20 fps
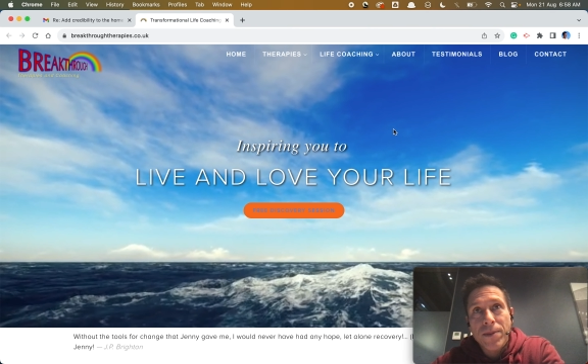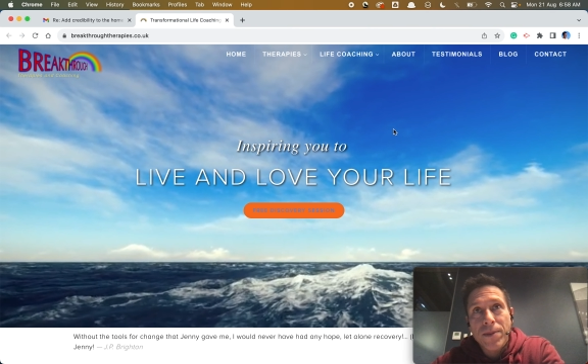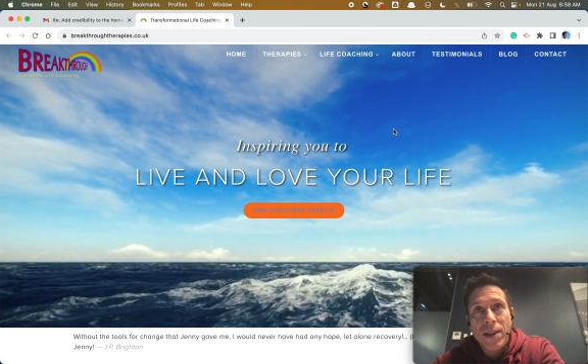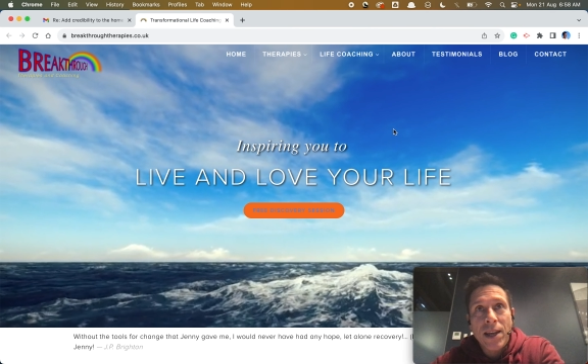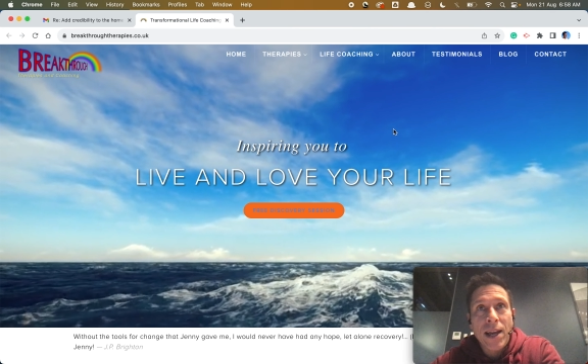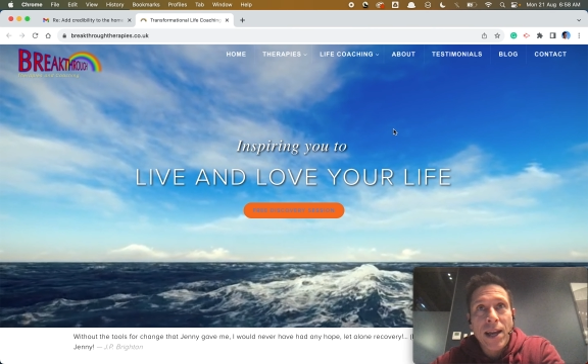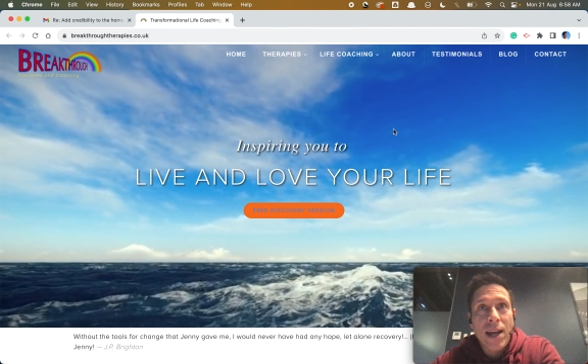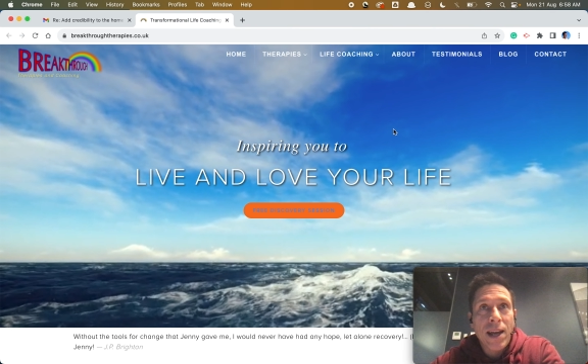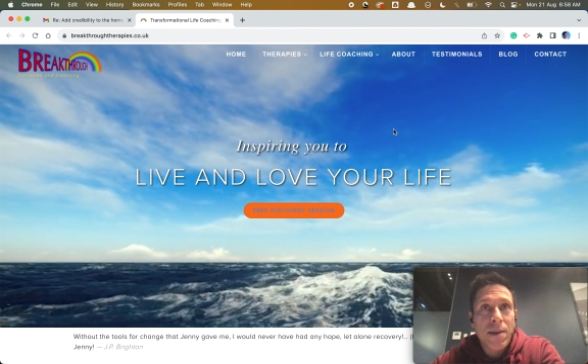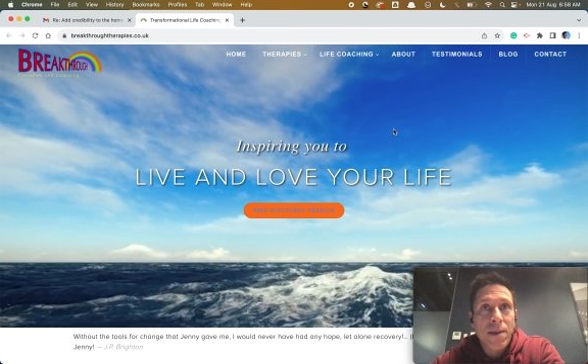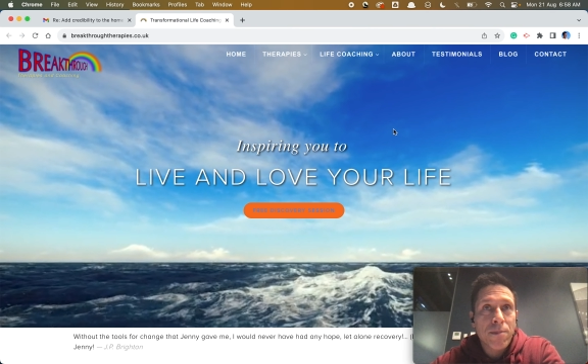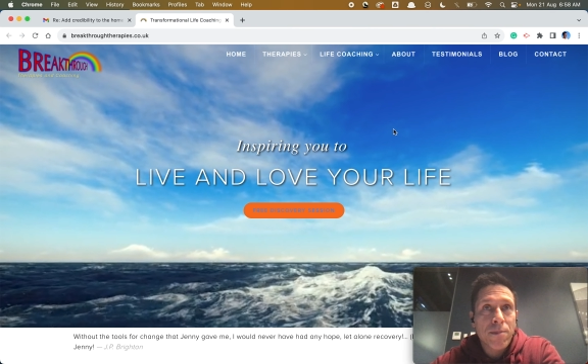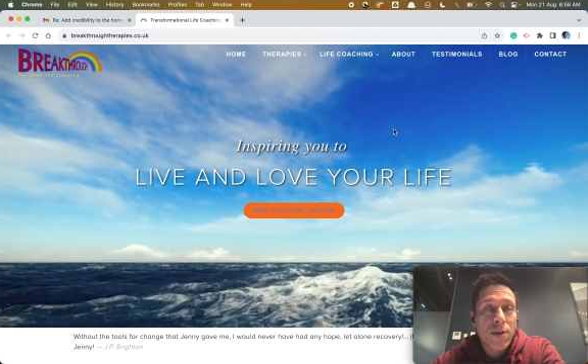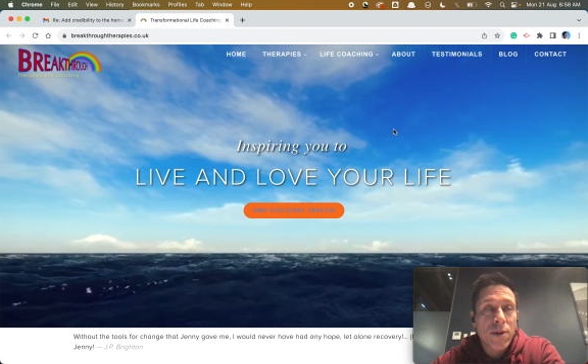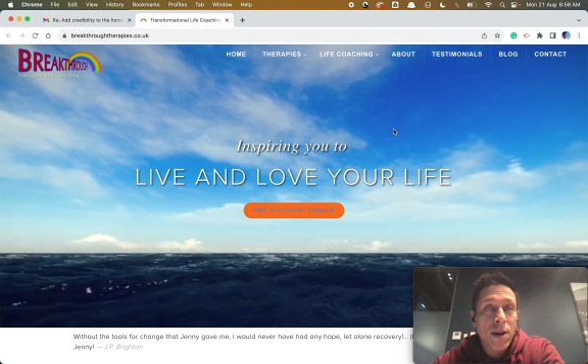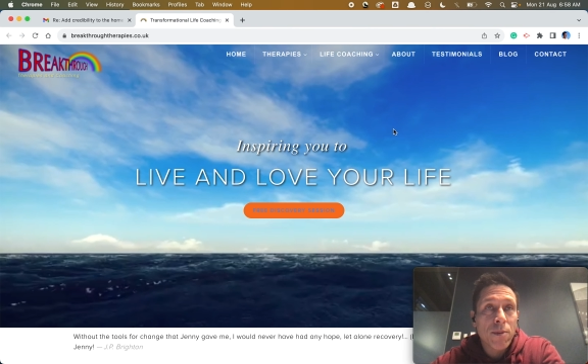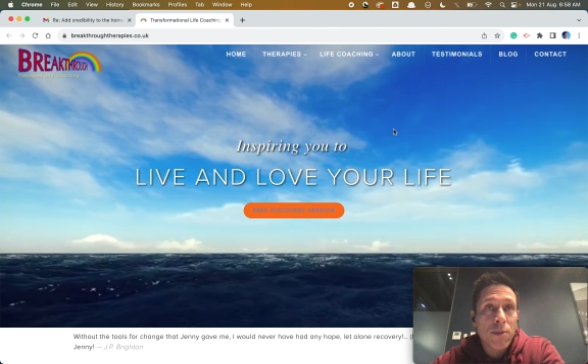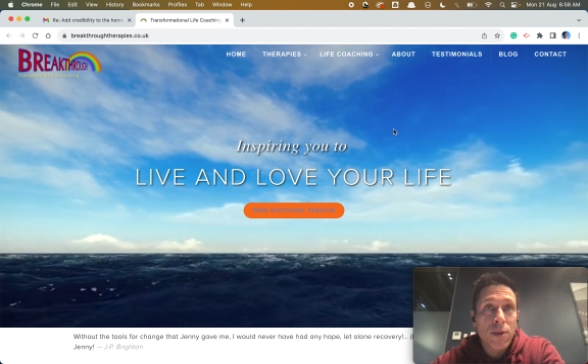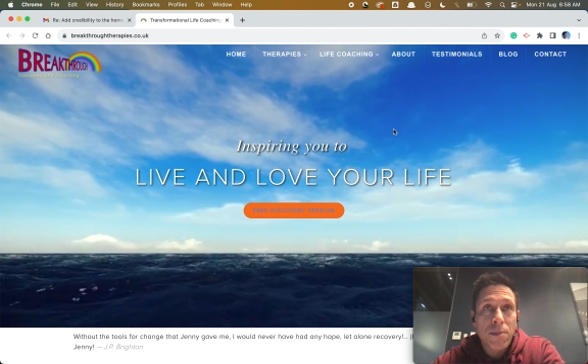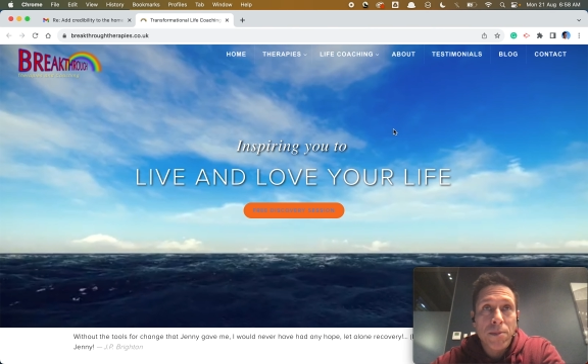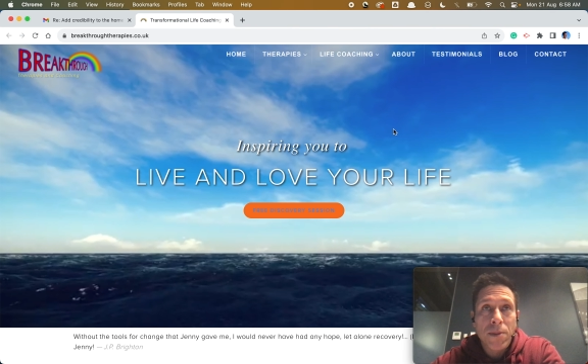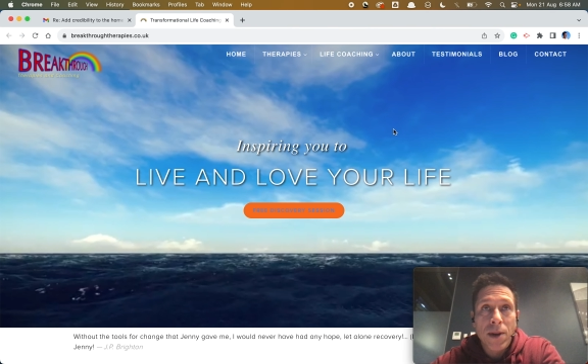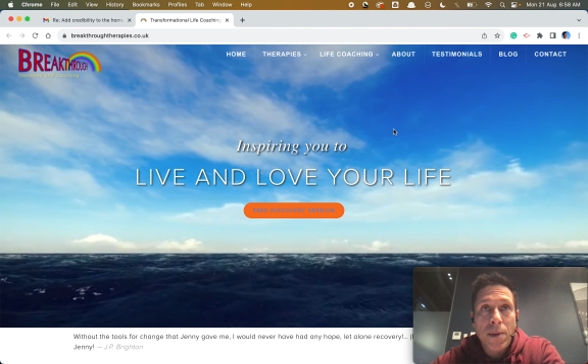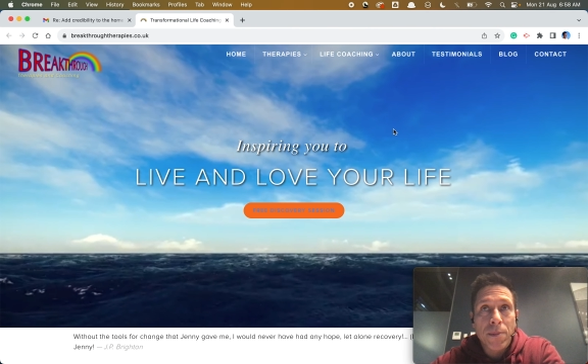and probably my